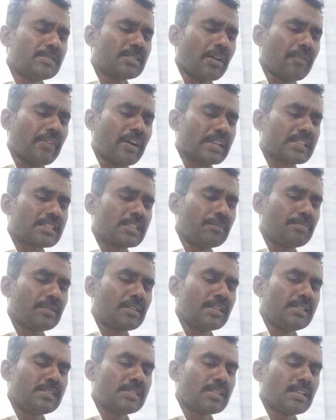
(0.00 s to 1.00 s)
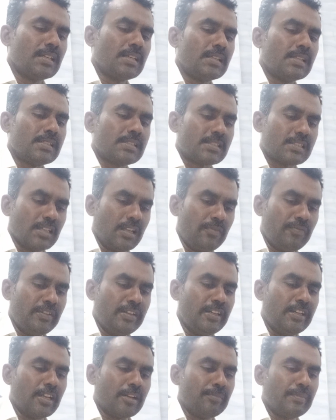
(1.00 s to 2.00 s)
of acceptance,
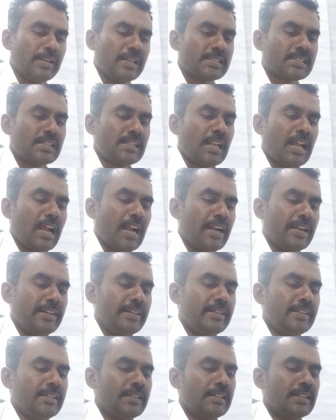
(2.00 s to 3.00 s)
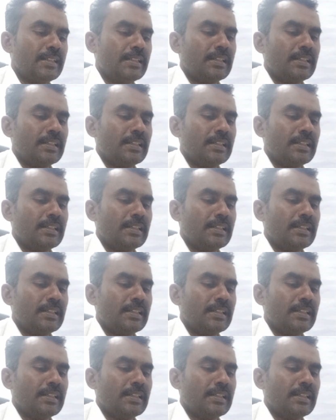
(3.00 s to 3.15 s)
self-determination, and